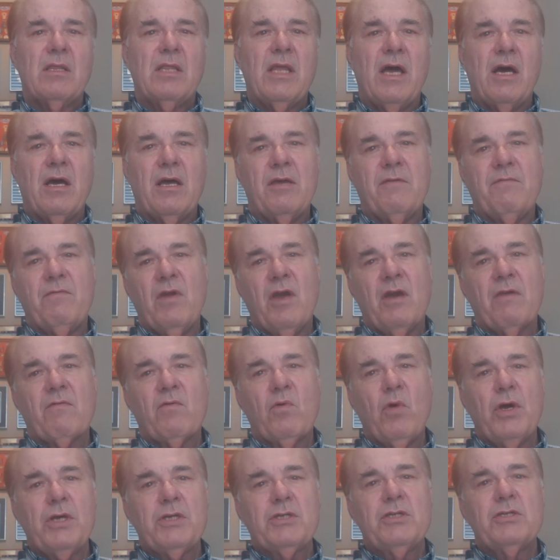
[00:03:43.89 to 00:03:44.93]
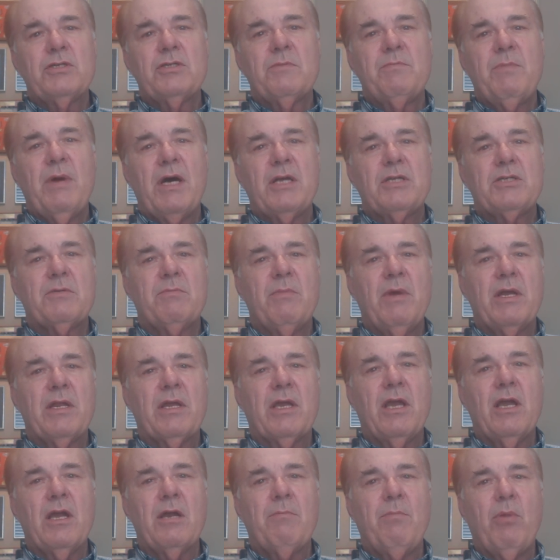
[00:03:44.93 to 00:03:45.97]
Now, if you have questions about your
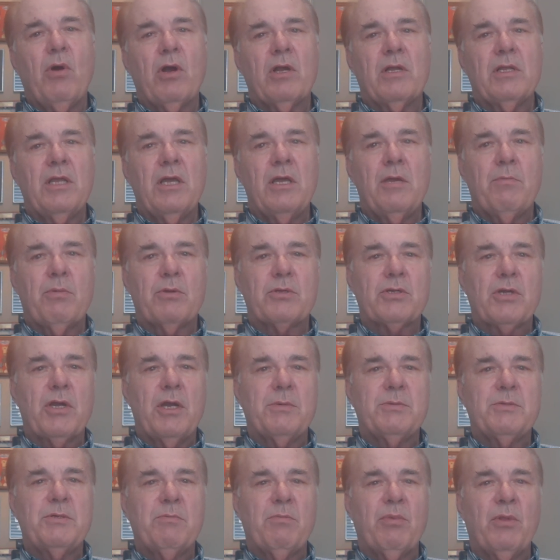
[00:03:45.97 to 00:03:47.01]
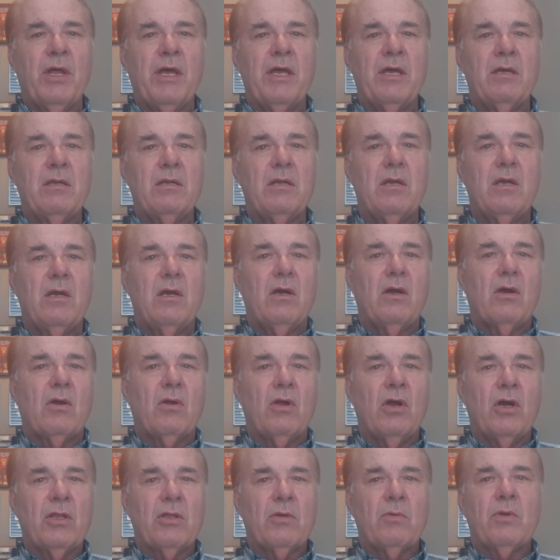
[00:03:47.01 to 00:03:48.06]
Medicare Part D prescription plan
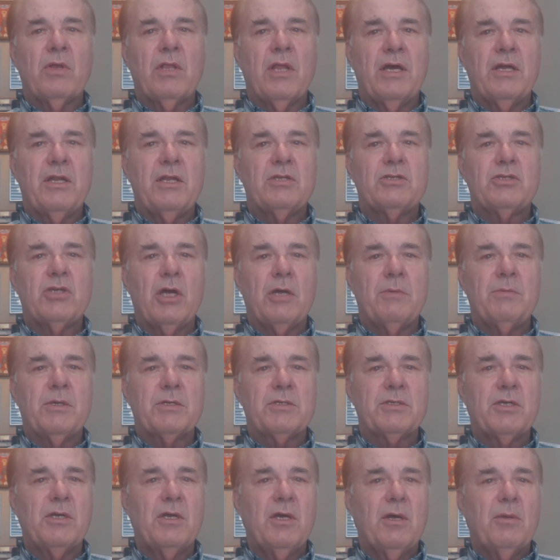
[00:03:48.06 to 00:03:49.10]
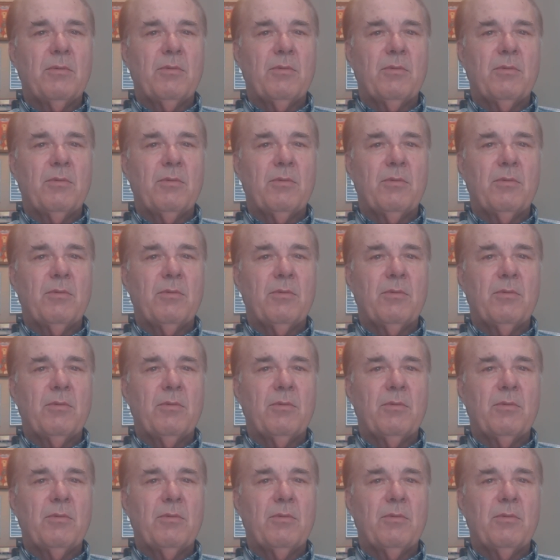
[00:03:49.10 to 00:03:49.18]
or other related subjects,